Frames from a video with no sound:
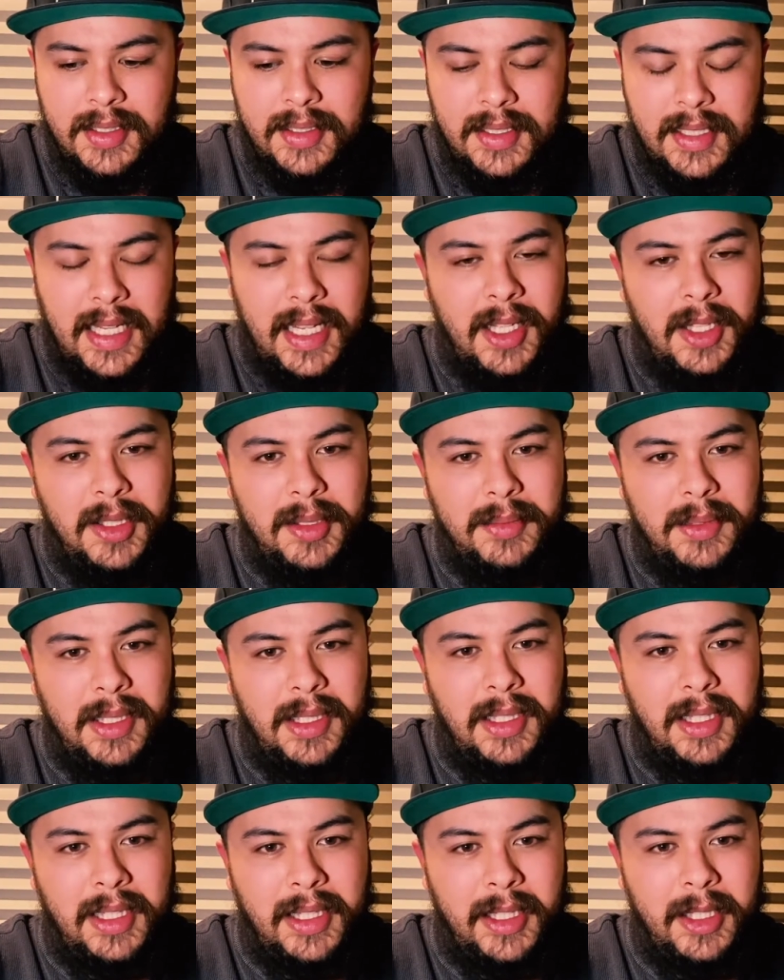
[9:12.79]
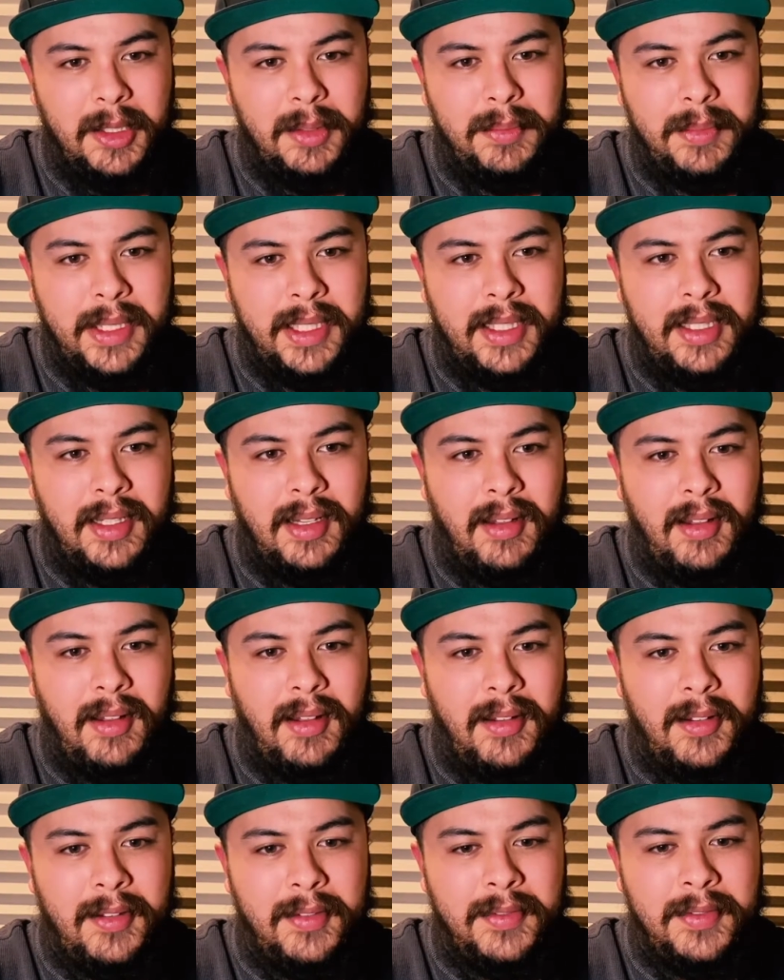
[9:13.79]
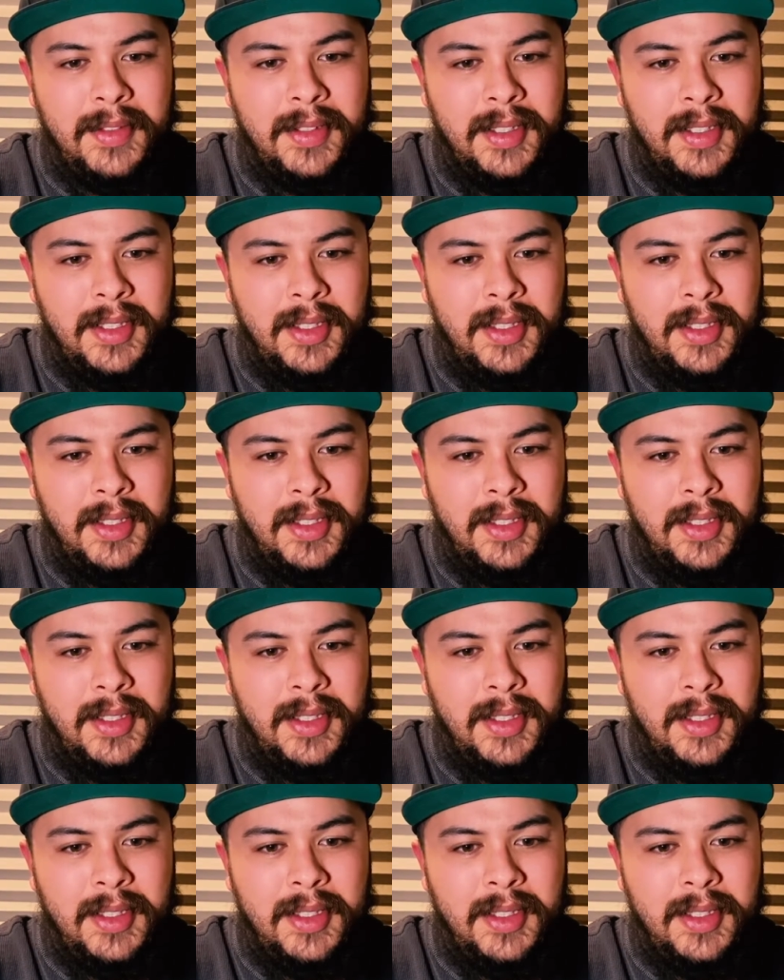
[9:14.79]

tell him a little bit of